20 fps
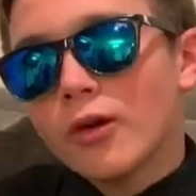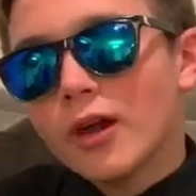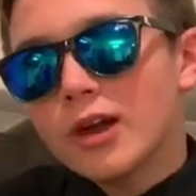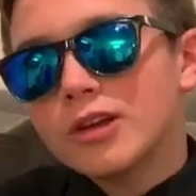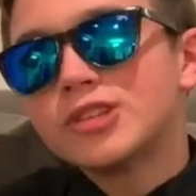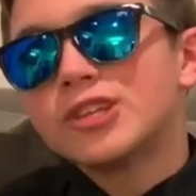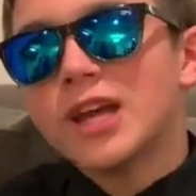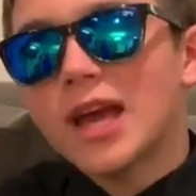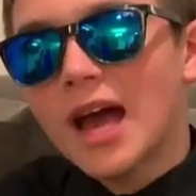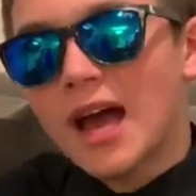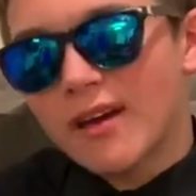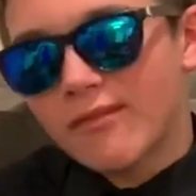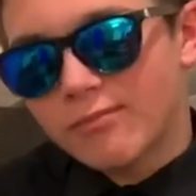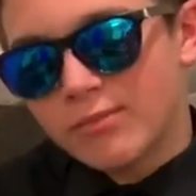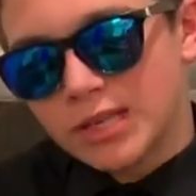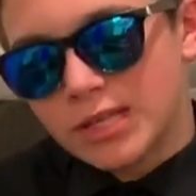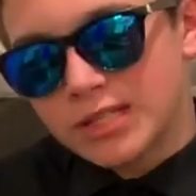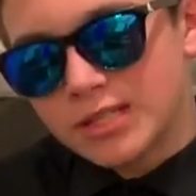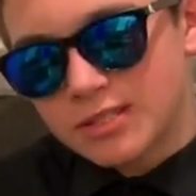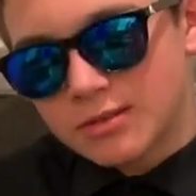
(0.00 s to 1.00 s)
actually have
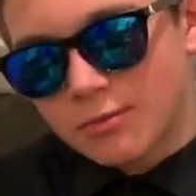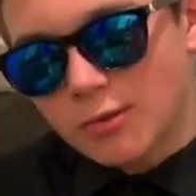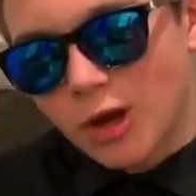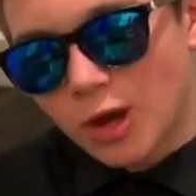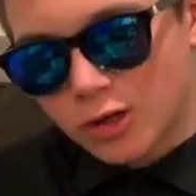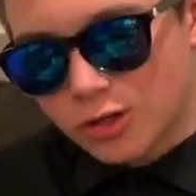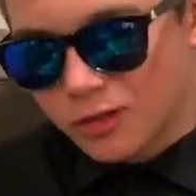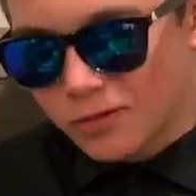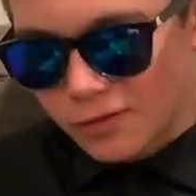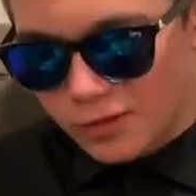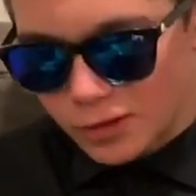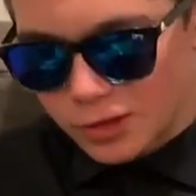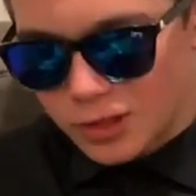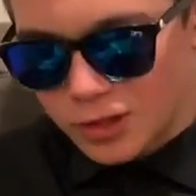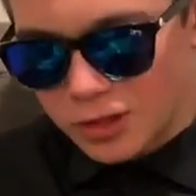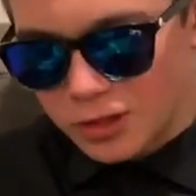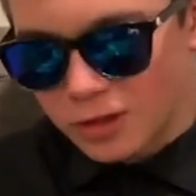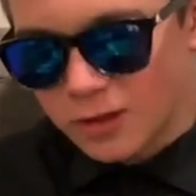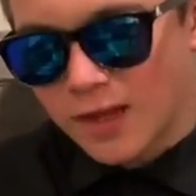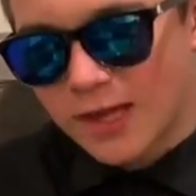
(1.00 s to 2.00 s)
been some
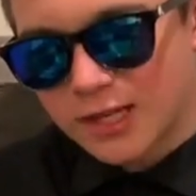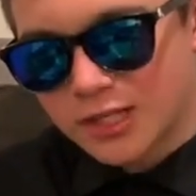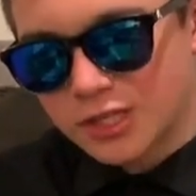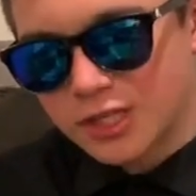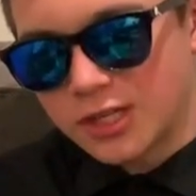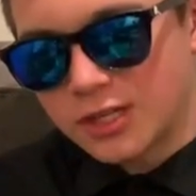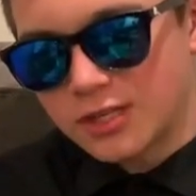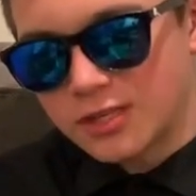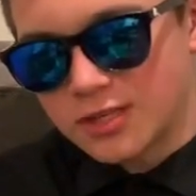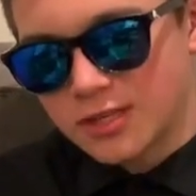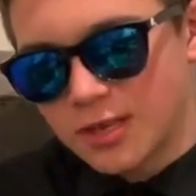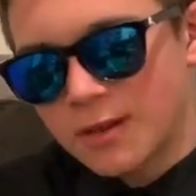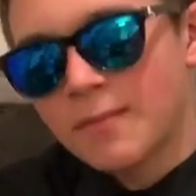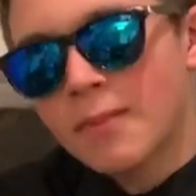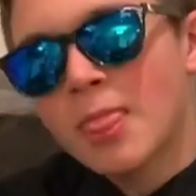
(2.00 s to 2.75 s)
controversial elections.